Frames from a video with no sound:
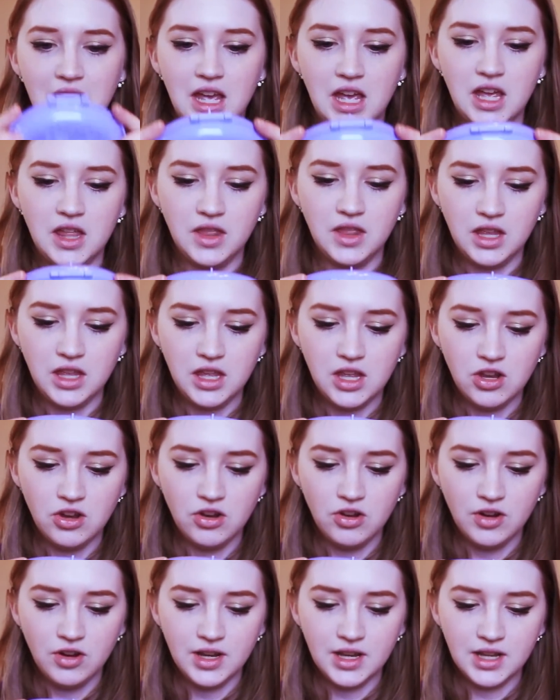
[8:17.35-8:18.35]
and the
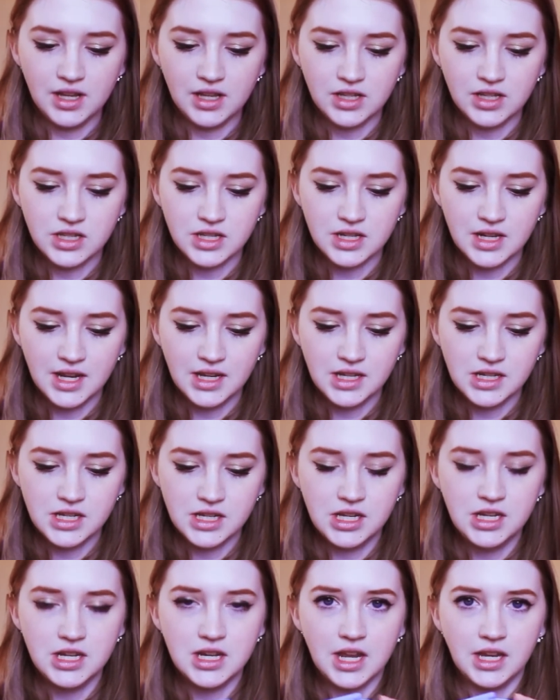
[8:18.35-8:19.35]
year is
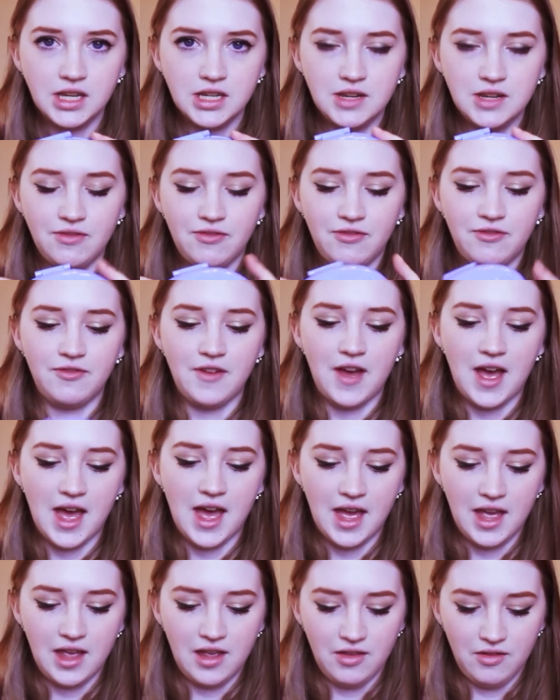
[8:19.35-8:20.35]

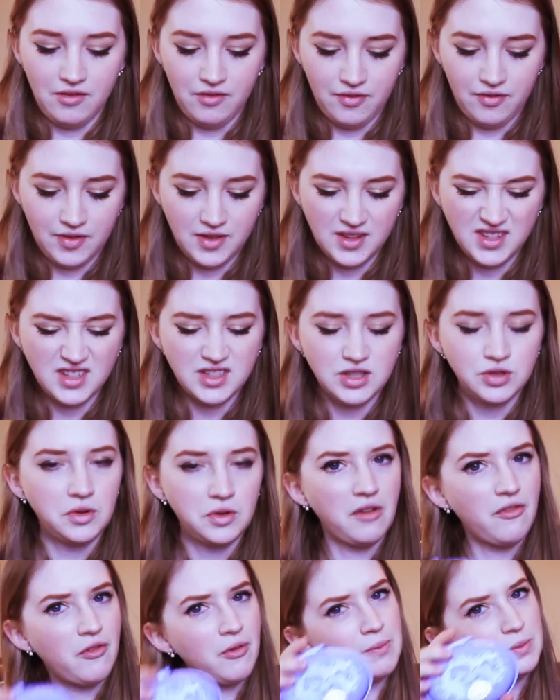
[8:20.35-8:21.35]
1995, and this is sort
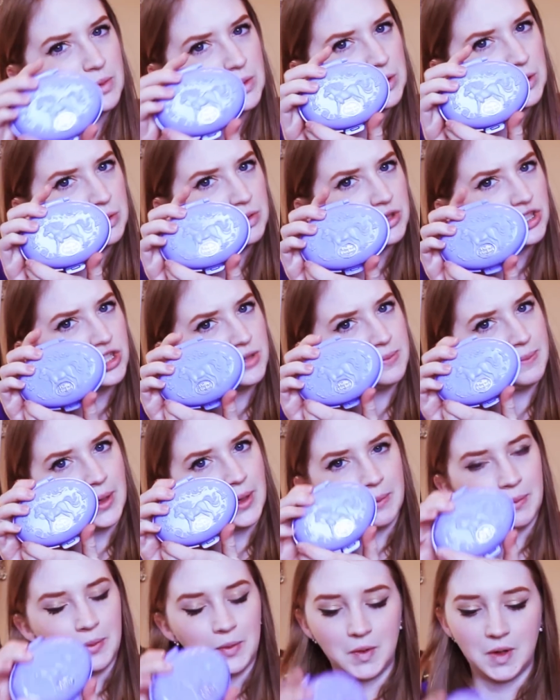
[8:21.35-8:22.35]
of a bluish
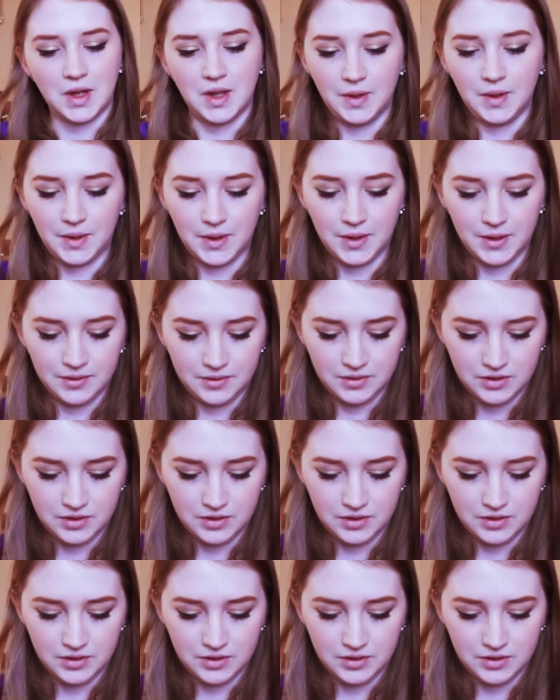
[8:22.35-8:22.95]
purple color.